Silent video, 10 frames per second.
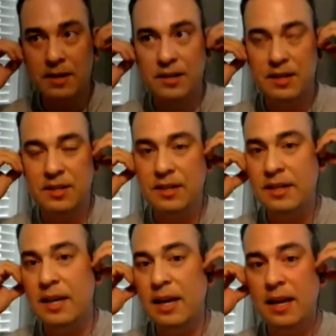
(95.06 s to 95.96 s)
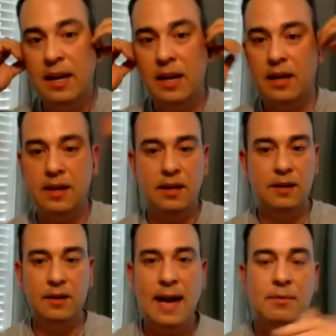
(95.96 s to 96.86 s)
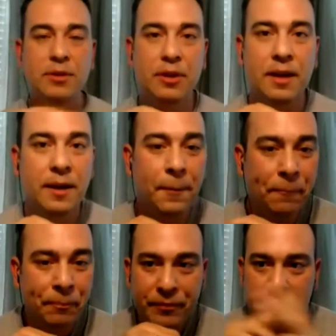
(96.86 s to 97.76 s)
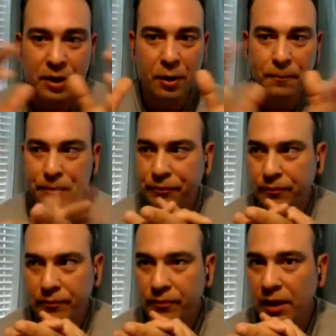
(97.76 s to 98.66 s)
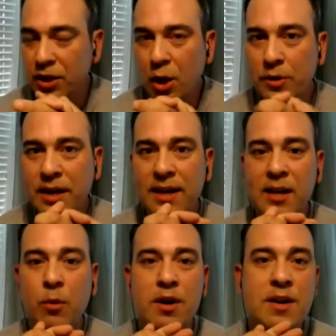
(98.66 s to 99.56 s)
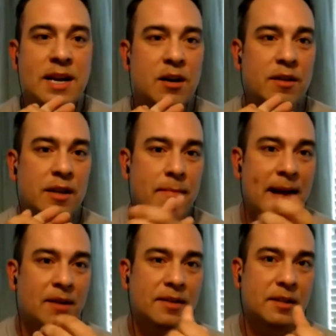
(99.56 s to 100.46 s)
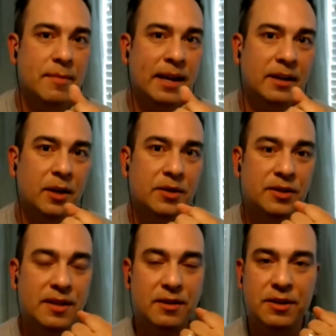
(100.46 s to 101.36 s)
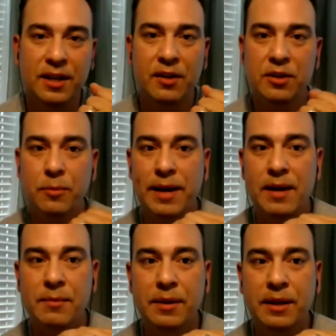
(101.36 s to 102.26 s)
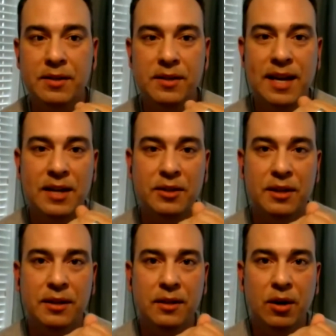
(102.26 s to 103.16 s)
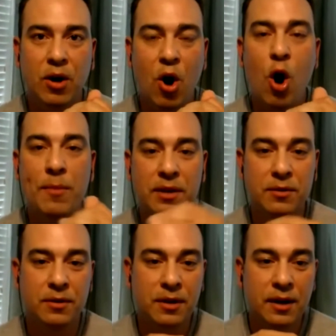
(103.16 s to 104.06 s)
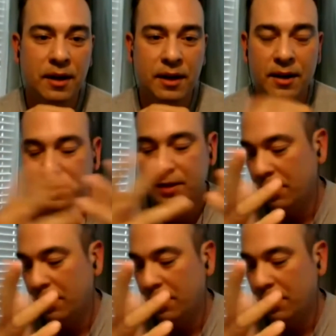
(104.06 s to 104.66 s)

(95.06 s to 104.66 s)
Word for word: it's, of weird stuff going on. We'll have absolutely. To... So you don't need anywhere near the amounts these megadoses that they're telling you about because it's actually harming you. So yeah.